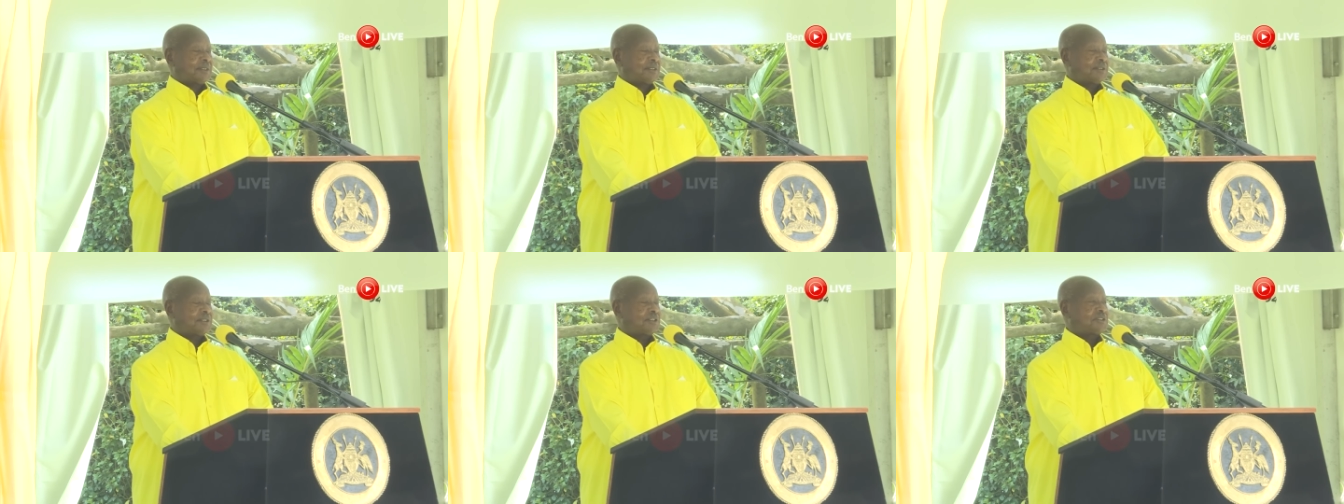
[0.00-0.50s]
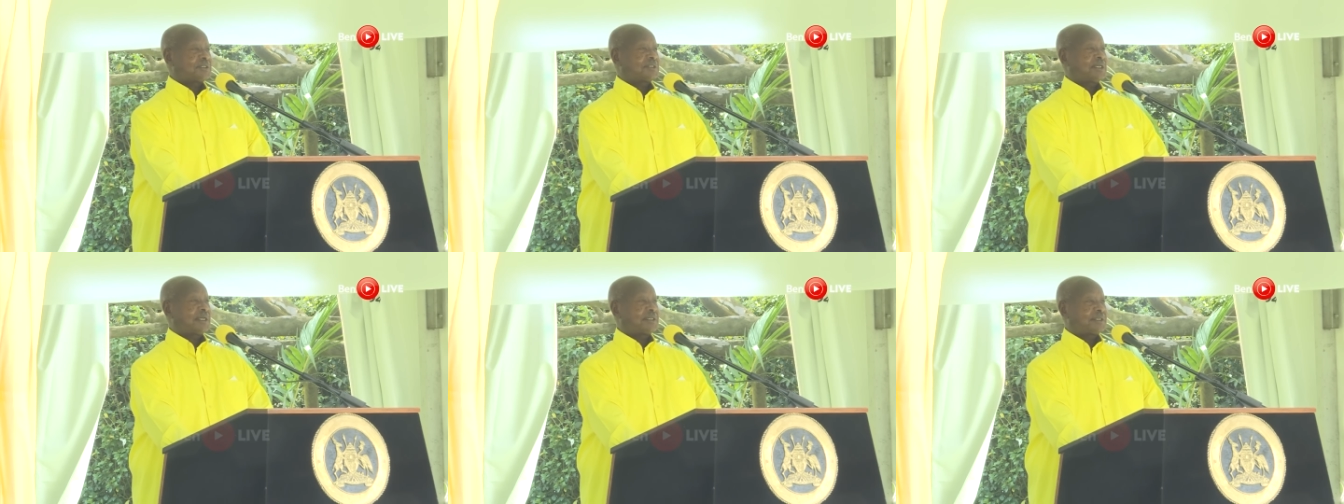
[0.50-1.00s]
They sit
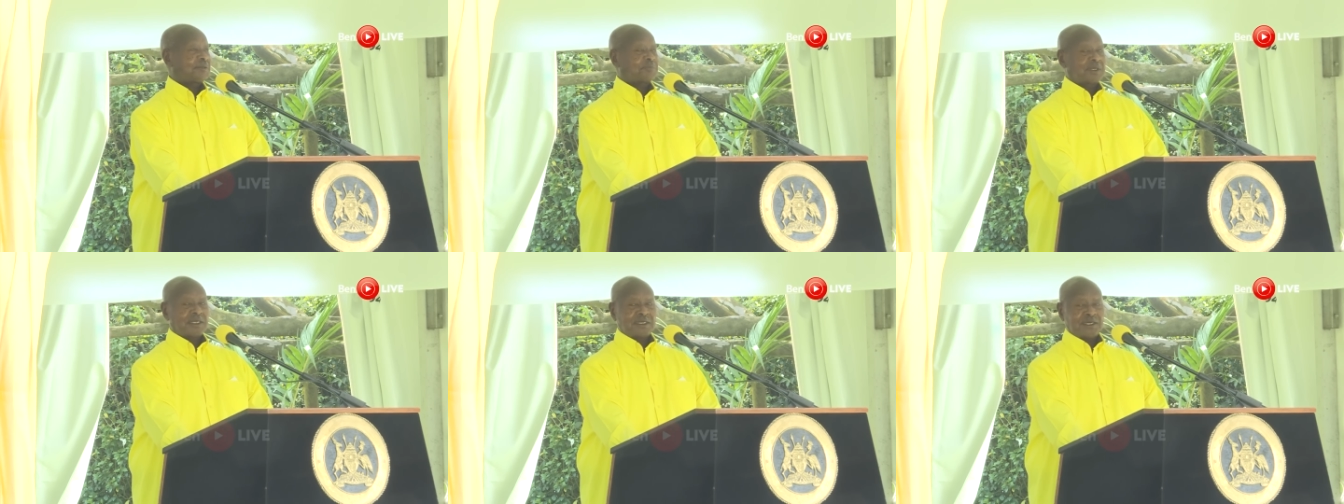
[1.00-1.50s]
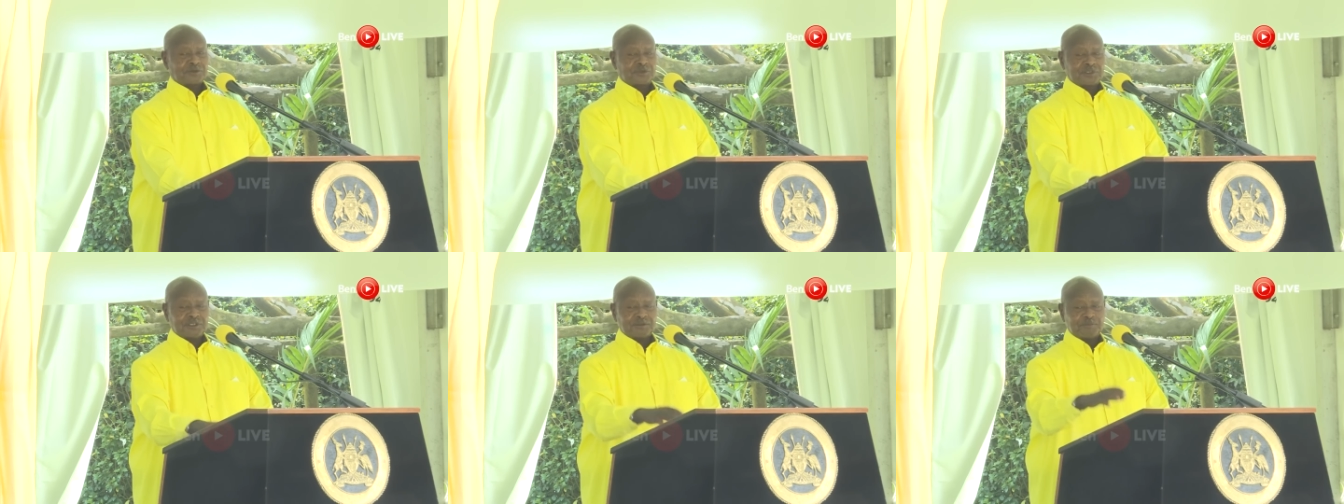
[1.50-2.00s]
there, they plan how to
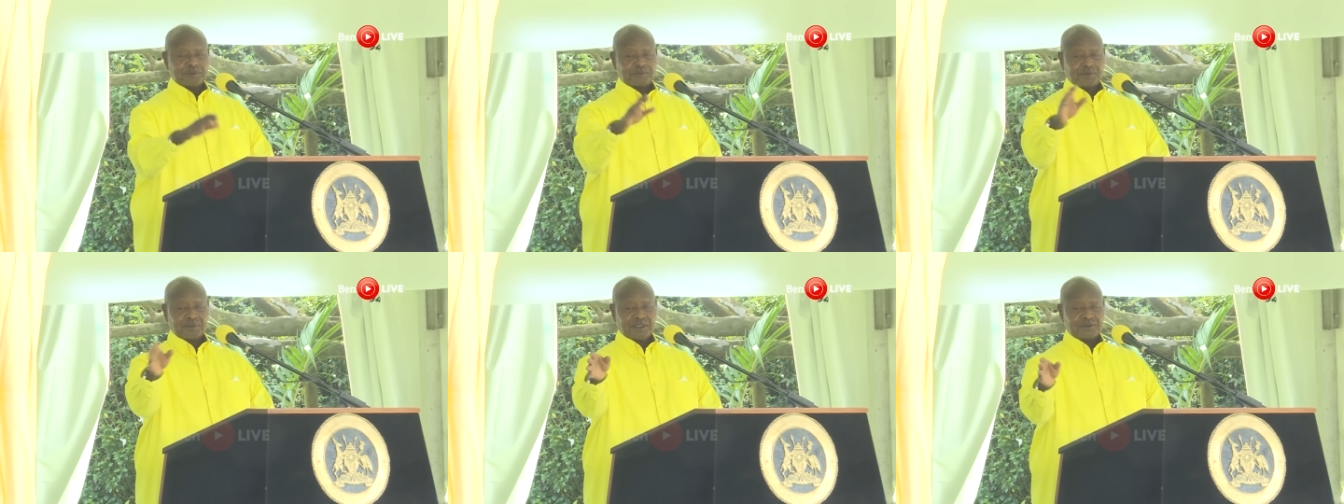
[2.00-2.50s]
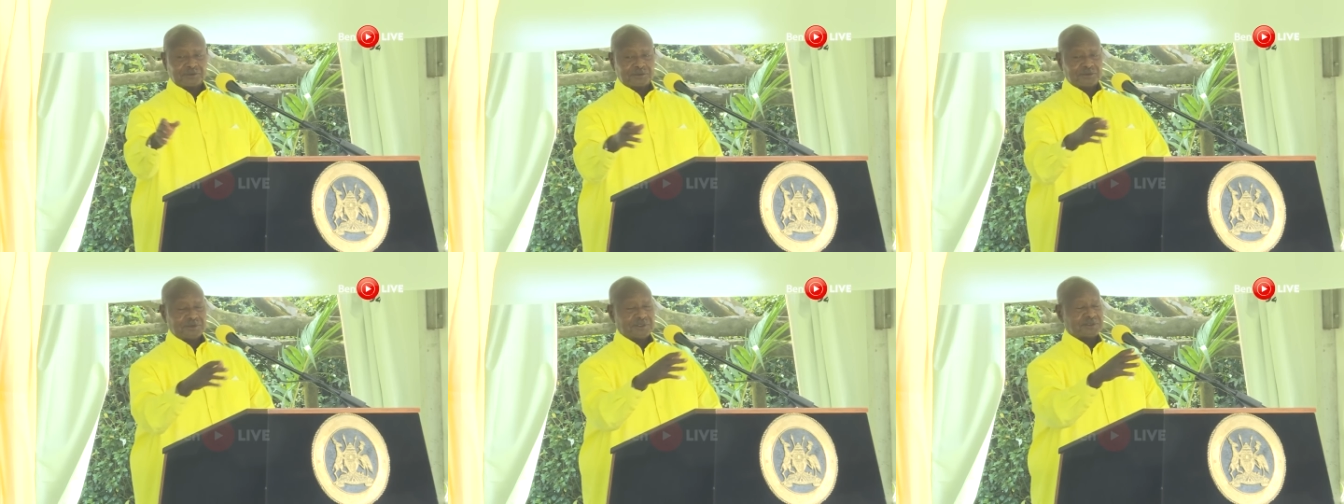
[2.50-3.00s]
kill people, how to
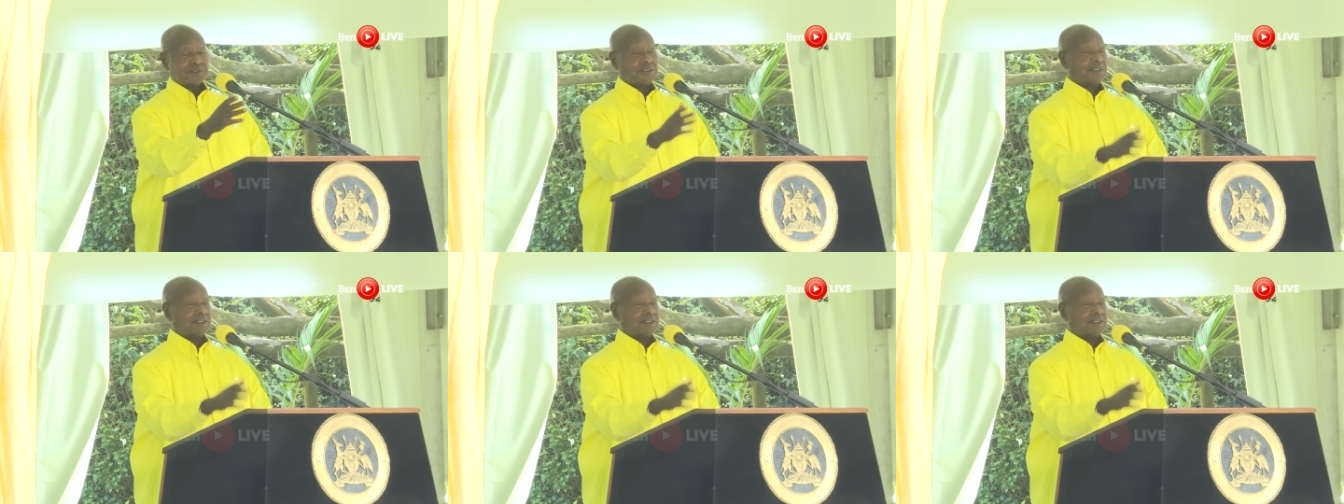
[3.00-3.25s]
do this.